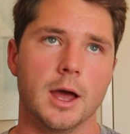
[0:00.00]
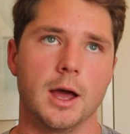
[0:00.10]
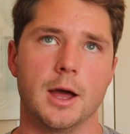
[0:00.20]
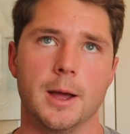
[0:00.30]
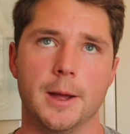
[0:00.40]

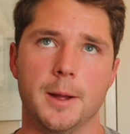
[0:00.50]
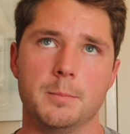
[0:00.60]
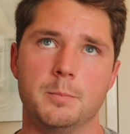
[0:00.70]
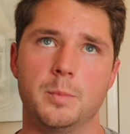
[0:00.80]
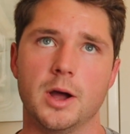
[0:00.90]

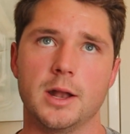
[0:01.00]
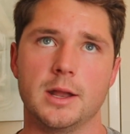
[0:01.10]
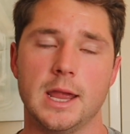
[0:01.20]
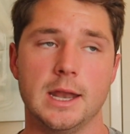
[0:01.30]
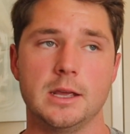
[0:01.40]
But
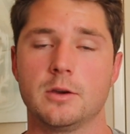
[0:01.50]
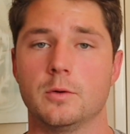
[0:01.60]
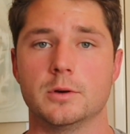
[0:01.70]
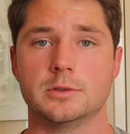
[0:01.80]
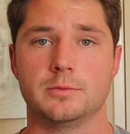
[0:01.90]
hitting
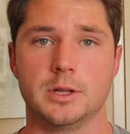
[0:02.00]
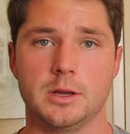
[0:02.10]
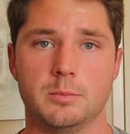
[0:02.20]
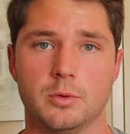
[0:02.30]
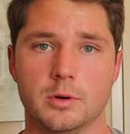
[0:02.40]
core is really
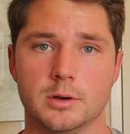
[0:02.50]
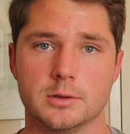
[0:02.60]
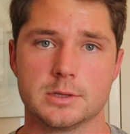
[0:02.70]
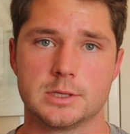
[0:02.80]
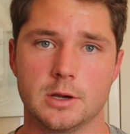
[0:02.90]

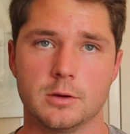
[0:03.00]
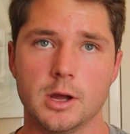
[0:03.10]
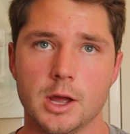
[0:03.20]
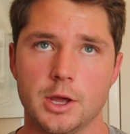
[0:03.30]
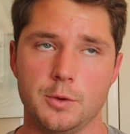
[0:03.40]
important. So
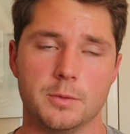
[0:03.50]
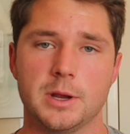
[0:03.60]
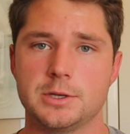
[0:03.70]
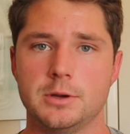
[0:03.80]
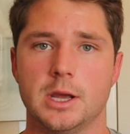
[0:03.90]
you want to
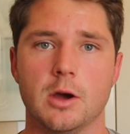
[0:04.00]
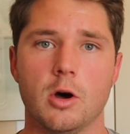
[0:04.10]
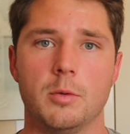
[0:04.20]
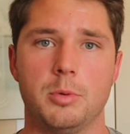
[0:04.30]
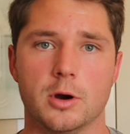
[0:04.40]
make sure you hit
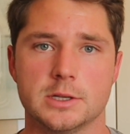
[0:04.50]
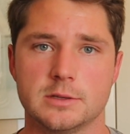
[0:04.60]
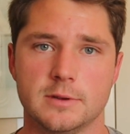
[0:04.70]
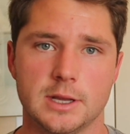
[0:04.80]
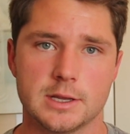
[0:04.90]
all parts
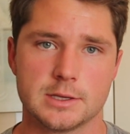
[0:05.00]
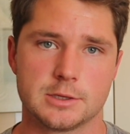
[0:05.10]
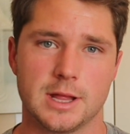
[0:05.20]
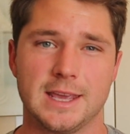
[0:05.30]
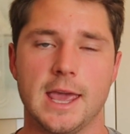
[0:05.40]
of it.
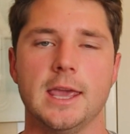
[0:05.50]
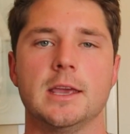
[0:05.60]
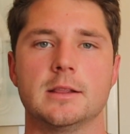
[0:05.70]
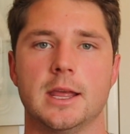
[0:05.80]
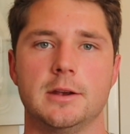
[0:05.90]
So like
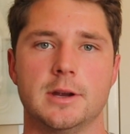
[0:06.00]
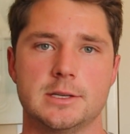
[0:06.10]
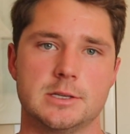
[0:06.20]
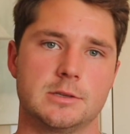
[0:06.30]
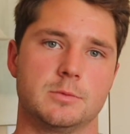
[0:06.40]
hanging leg
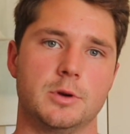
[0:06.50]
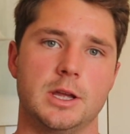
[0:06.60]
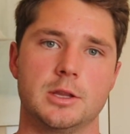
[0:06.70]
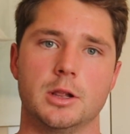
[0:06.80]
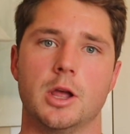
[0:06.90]
raises will
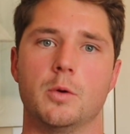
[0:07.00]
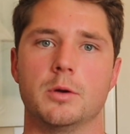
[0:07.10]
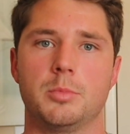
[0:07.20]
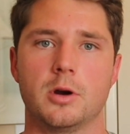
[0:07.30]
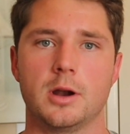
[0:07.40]
hit the
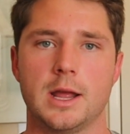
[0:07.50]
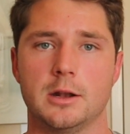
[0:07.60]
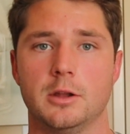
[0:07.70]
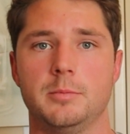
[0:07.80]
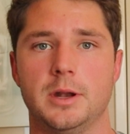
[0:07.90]
lower part and
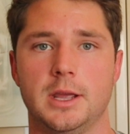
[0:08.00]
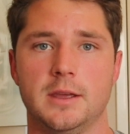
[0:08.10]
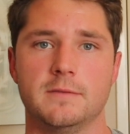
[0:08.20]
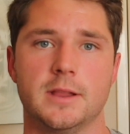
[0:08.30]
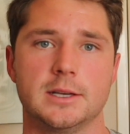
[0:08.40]
a little bit of
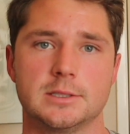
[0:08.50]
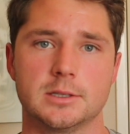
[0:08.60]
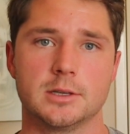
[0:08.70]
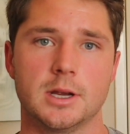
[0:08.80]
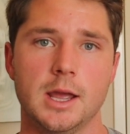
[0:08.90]
hip
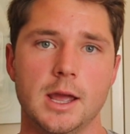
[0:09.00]
flexor.